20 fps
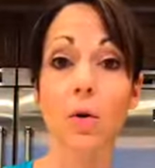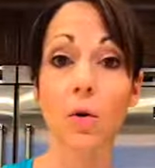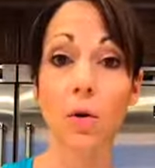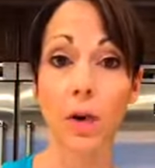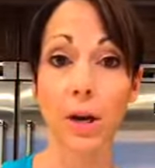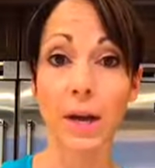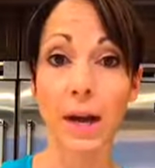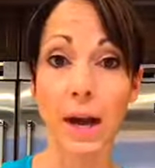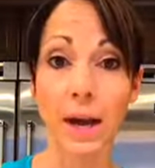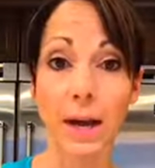
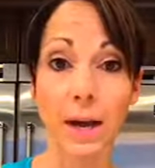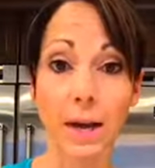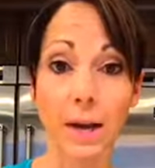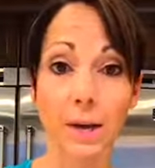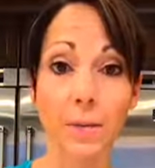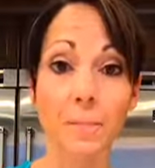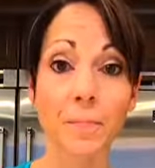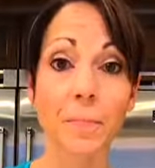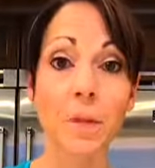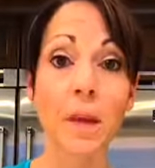organic.
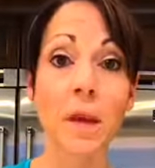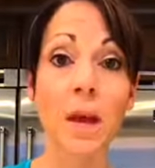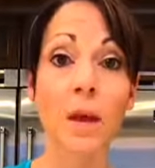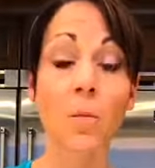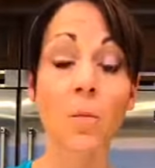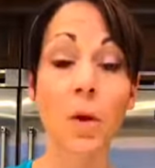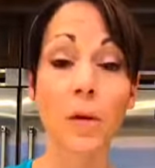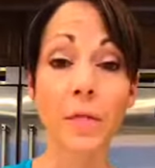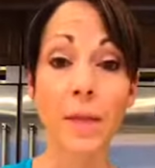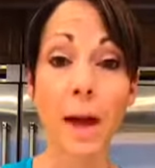
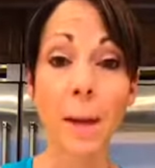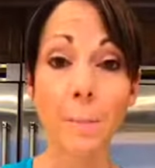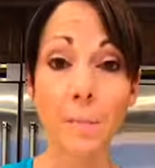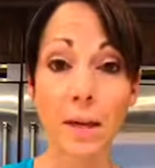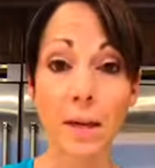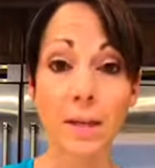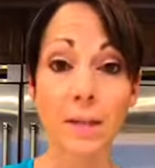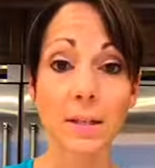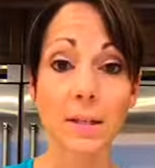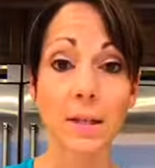And what that
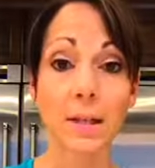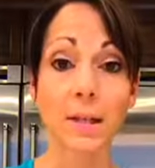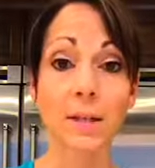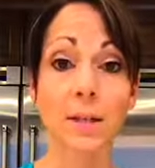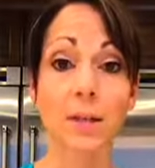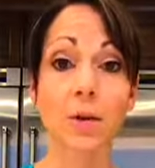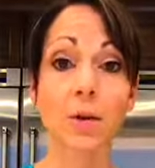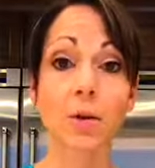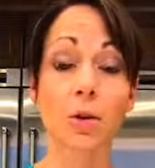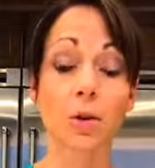means is
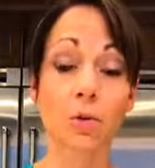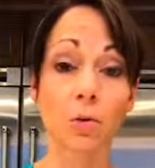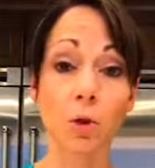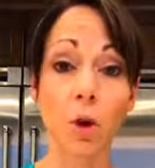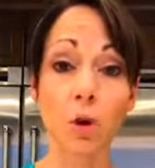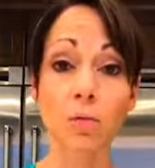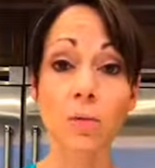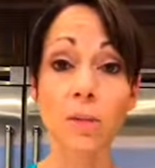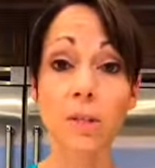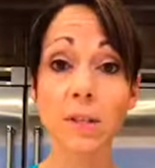they're
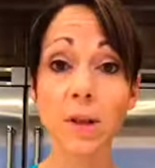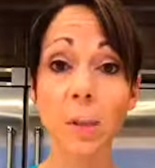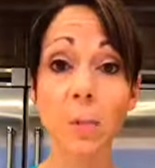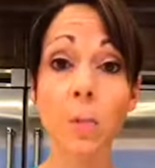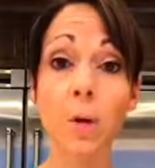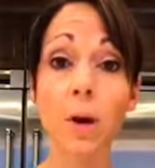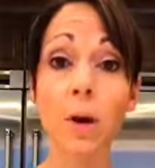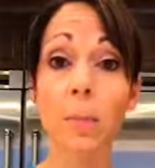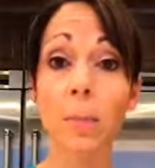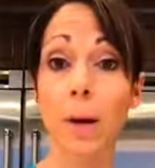grown
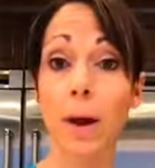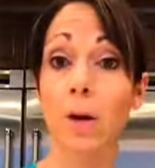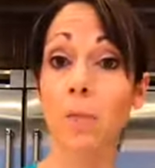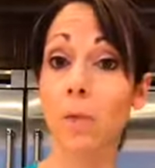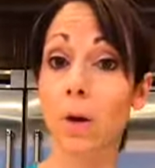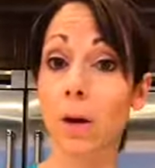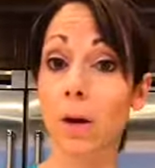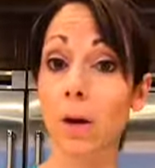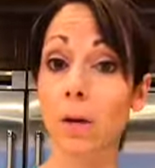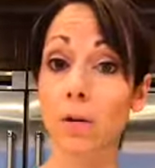somewhere by
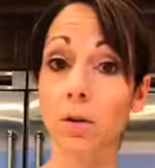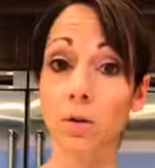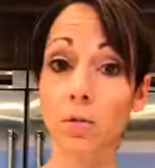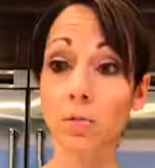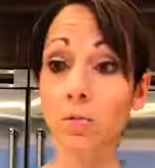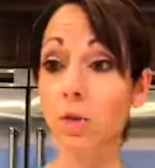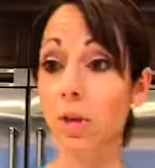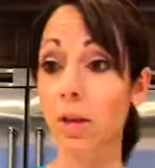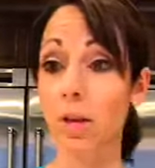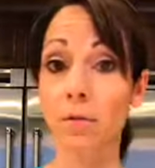where you
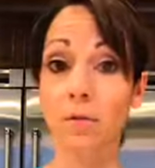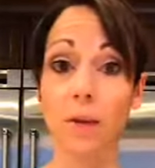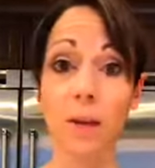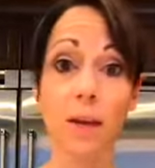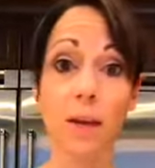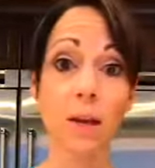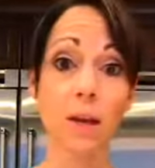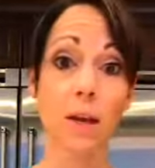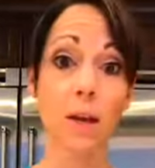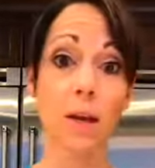live,
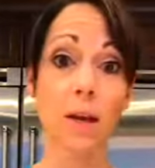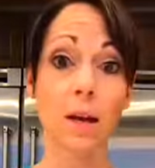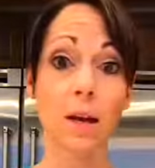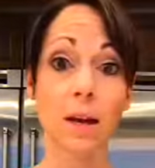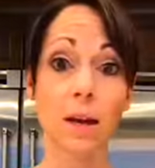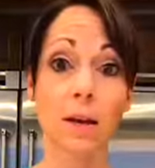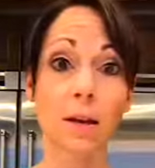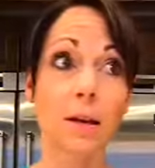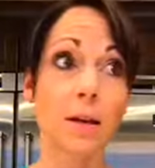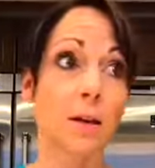like in
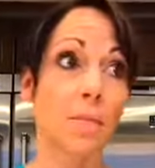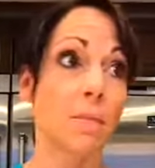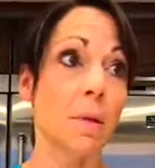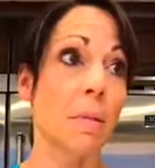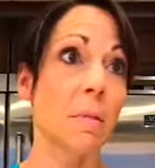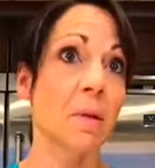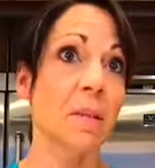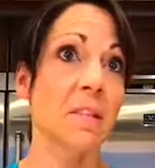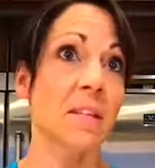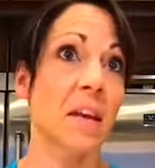a
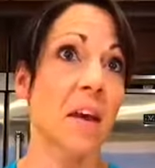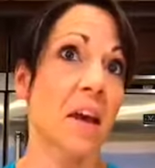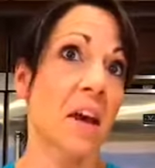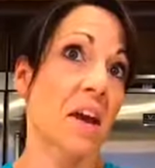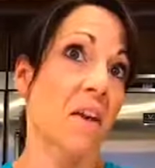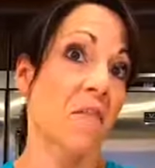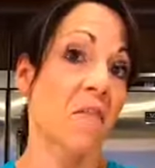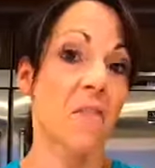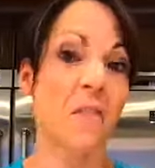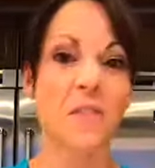maybe
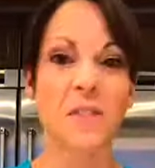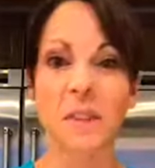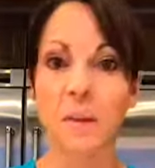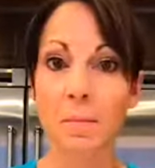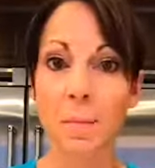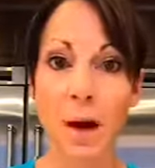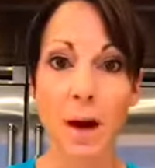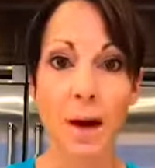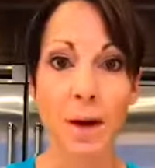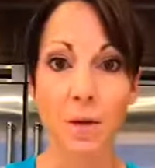say
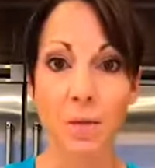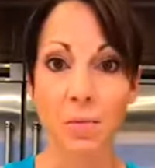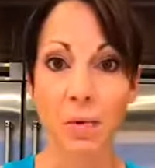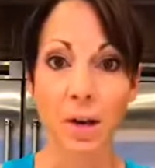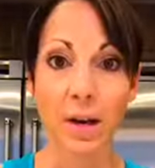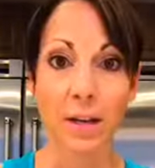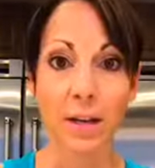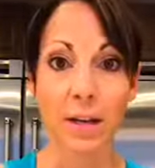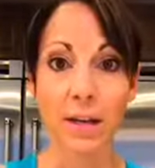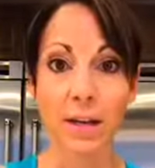50-mile
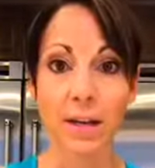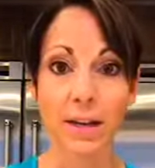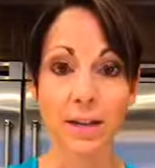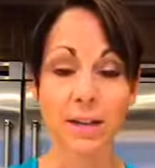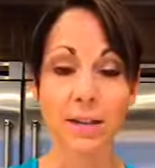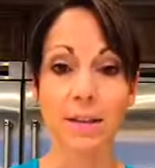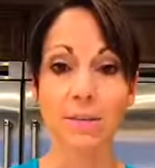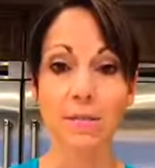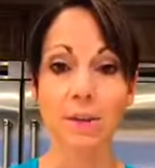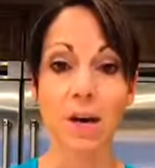
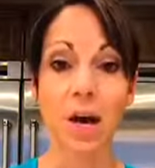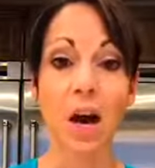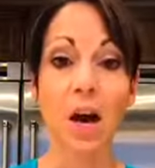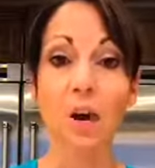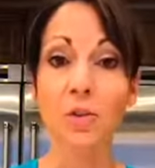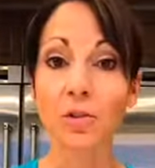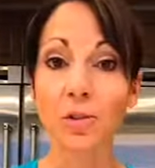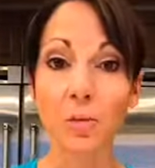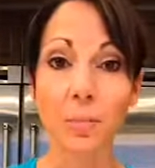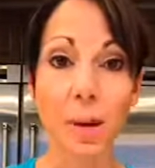radius, even
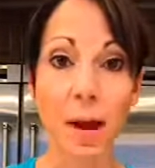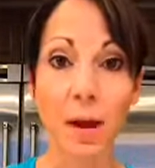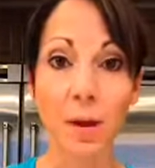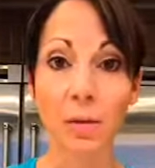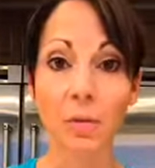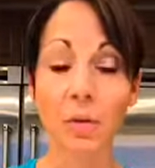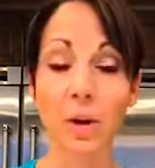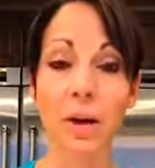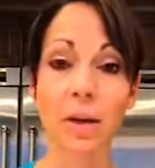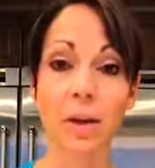100-mile
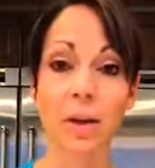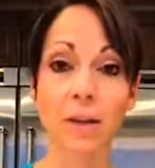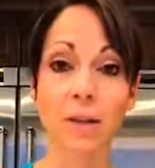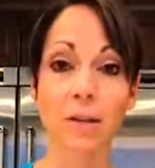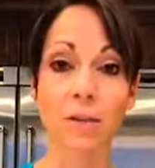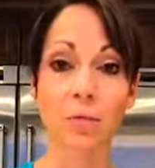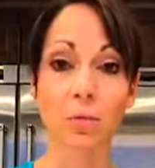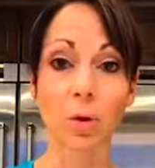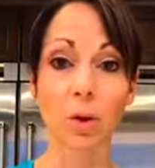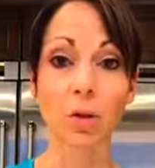radius
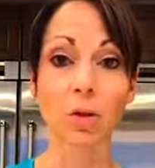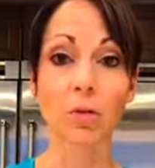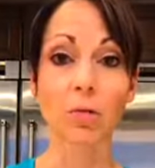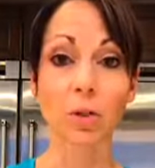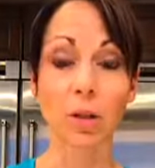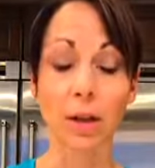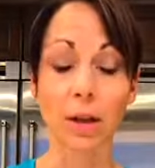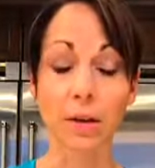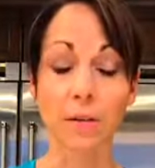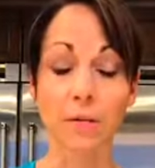of where you
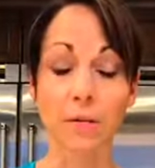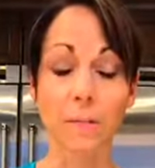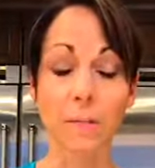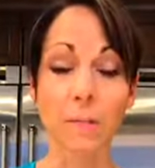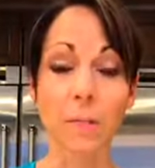live.